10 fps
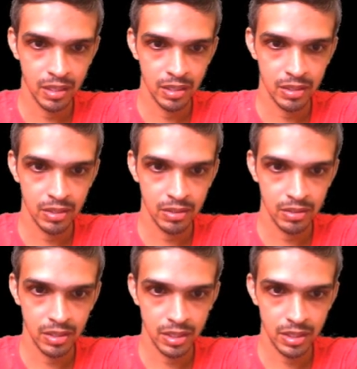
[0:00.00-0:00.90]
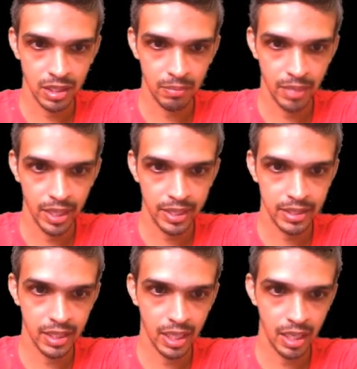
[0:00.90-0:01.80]
So this completes
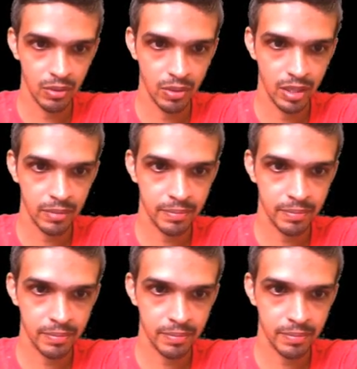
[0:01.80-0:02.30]
the algorithm,